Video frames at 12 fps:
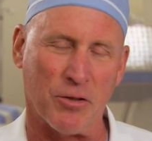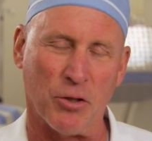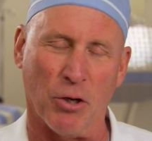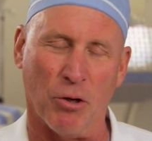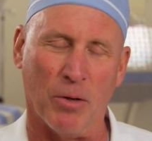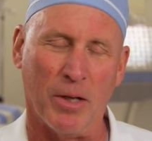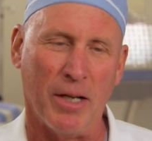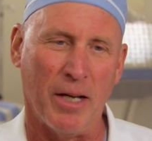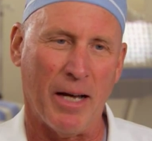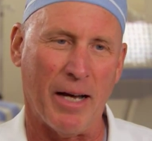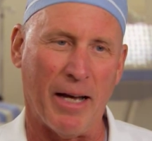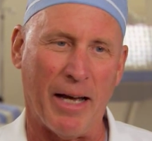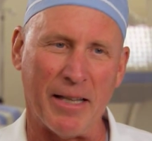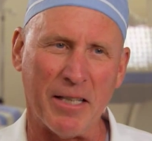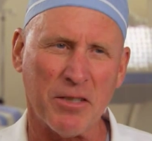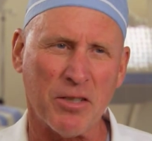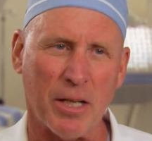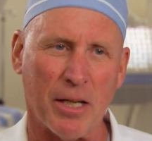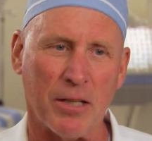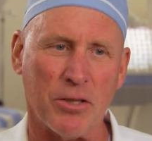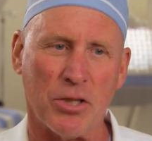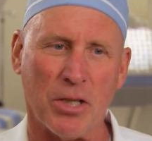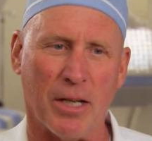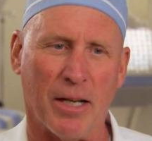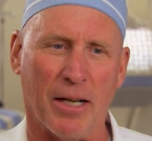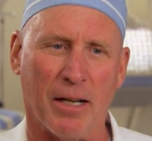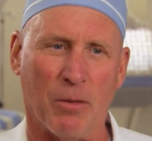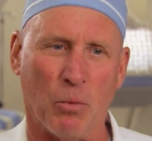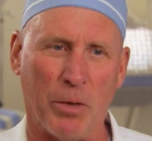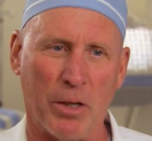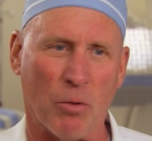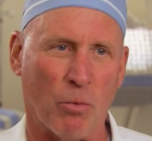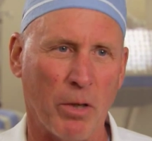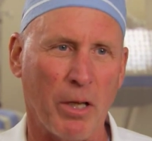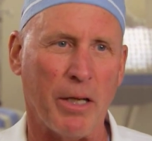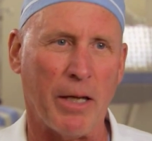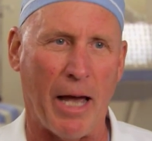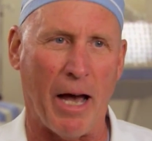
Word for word: So uh, at this stage, uh, we are really